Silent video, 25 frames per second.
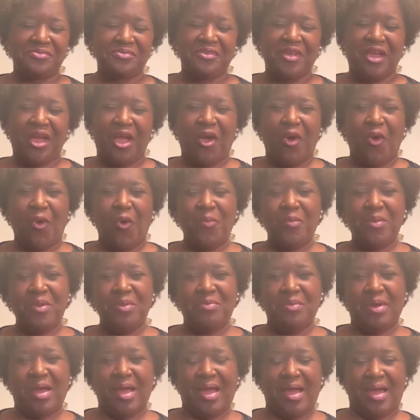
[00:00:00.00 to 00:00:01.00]
I opened
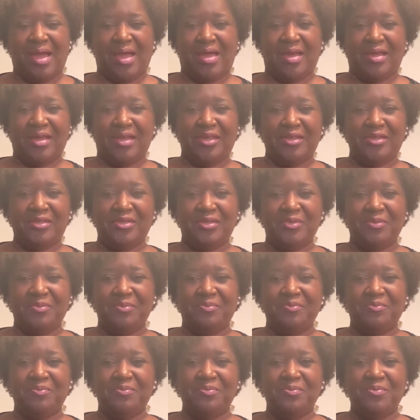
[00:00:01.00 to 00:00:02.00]
my eyes
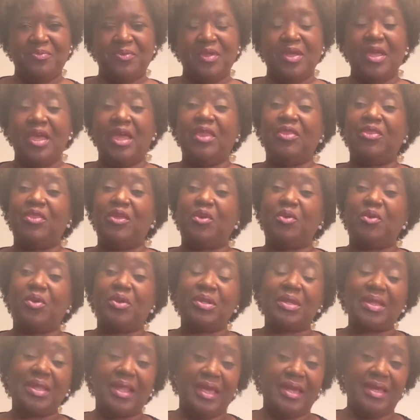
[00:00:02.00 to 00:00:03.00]
and there were
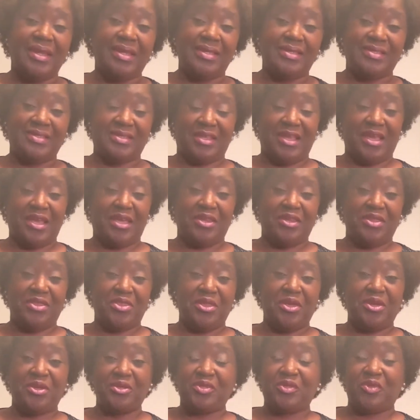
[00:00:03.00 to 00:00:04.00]
ladies standing
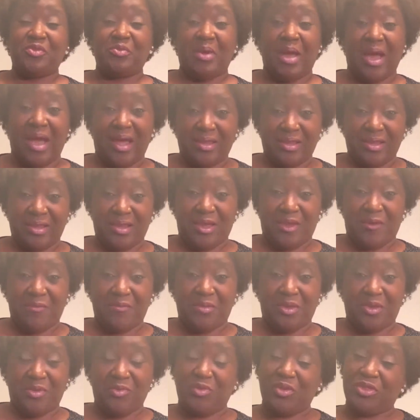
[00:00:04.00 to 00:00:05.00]
there smiling at
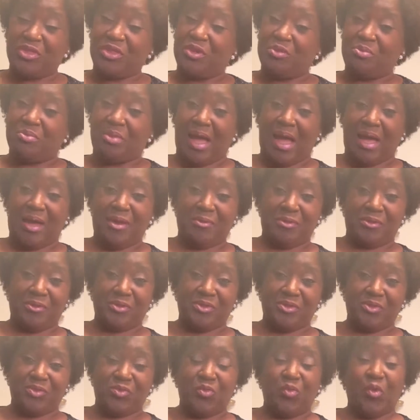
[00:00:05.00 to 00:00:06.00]
me with their
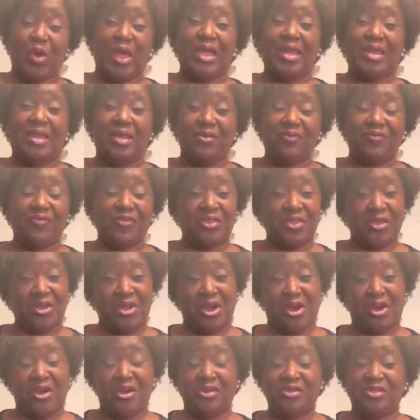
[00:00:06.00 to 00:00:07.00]
Bibles, waiting for the
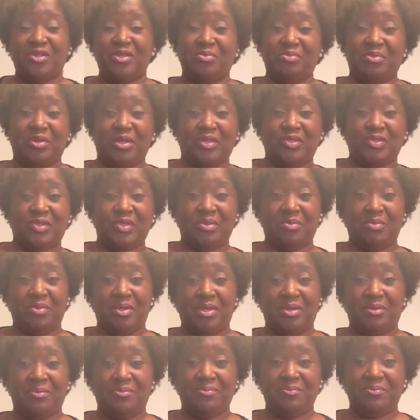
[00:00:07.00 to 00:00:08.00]
guard to buzz them
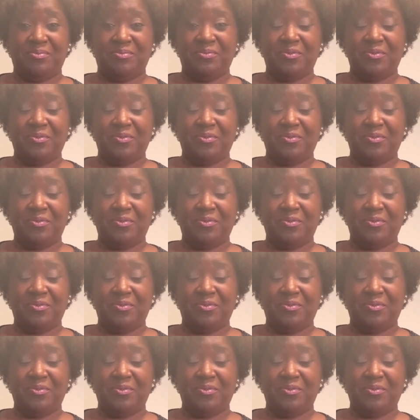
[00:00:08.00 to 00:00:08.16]
in.